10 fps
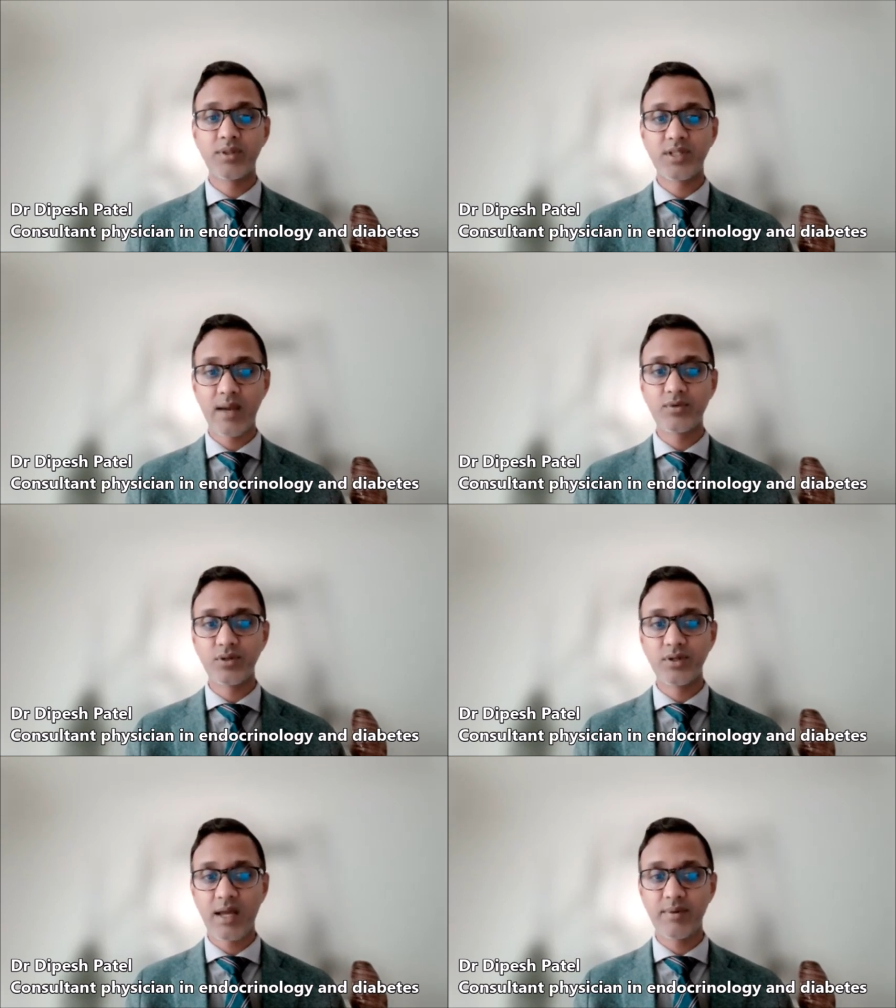with type 2
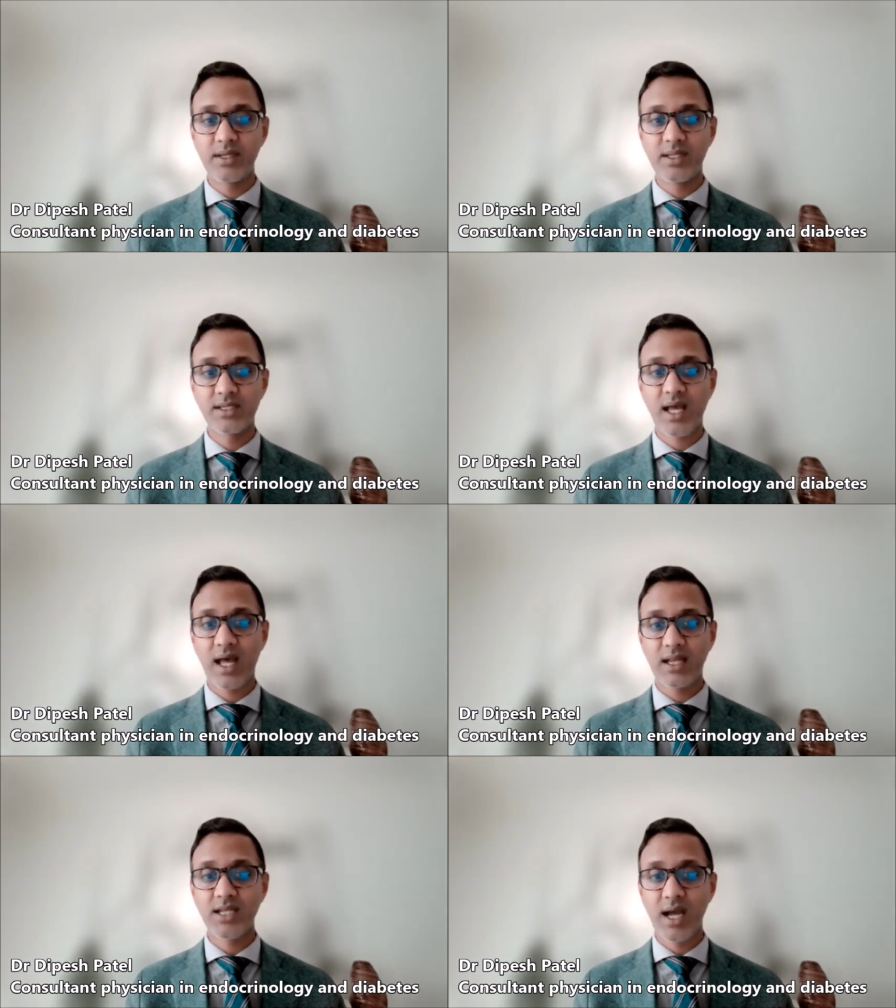diabetes
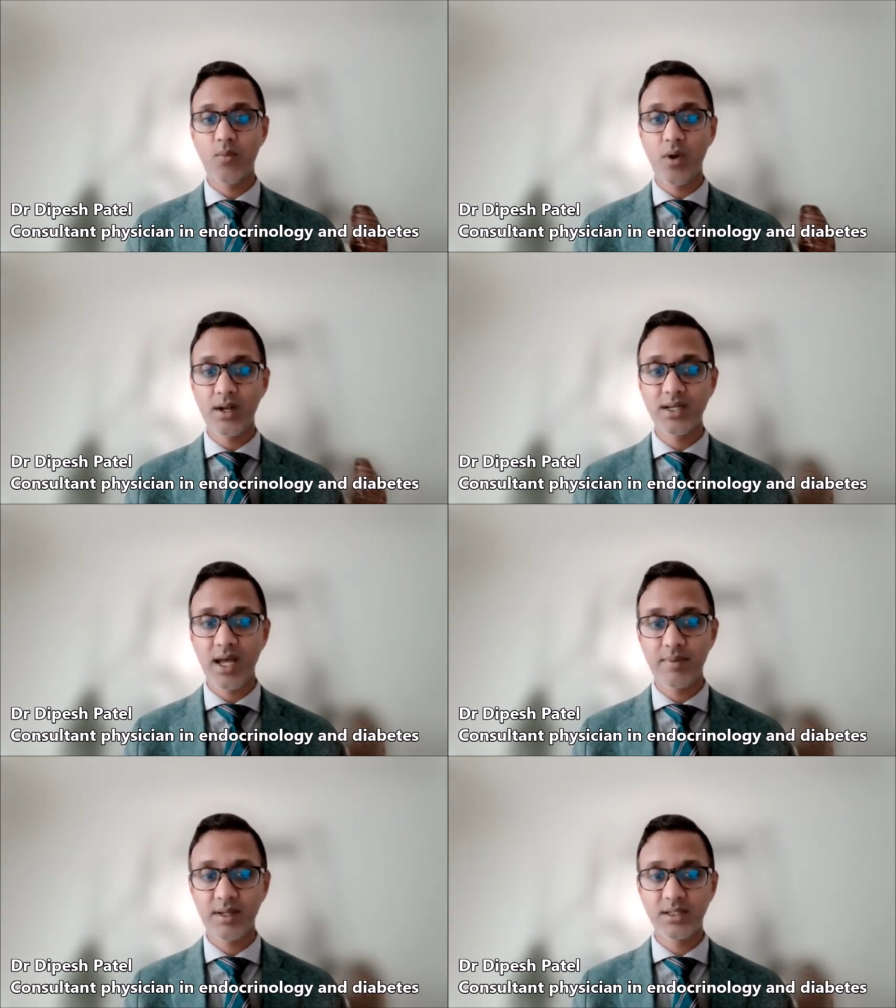and type 1
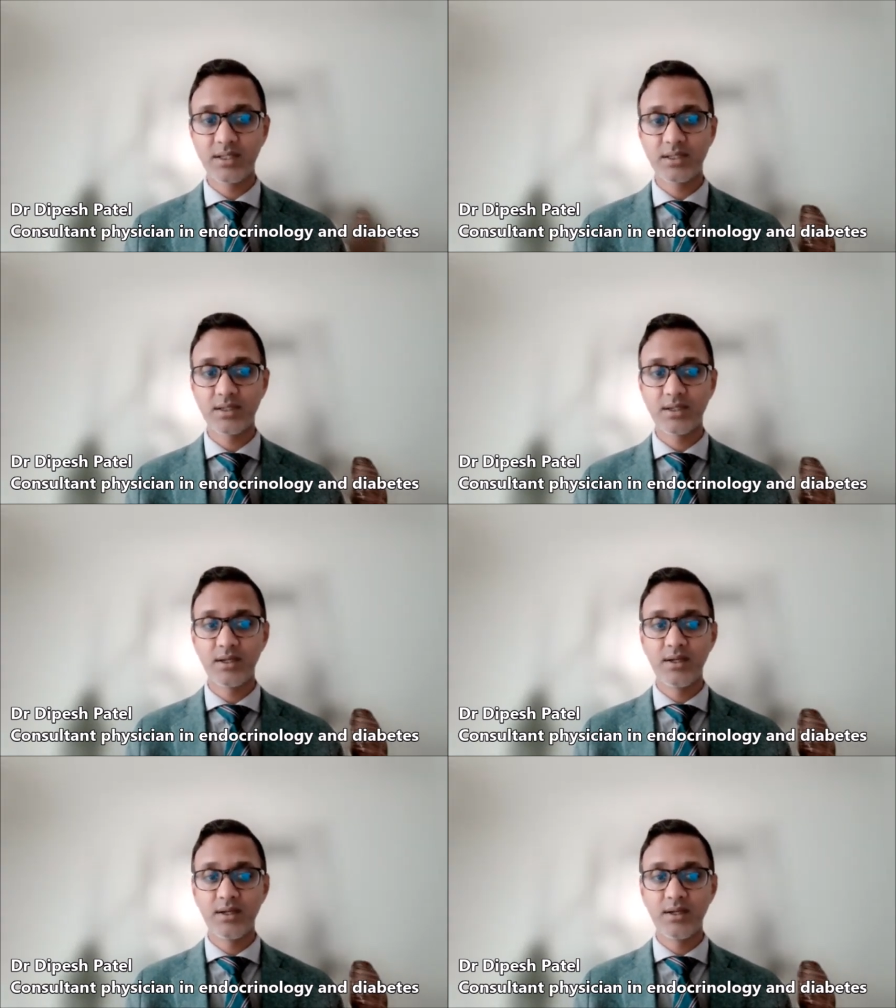diabetes.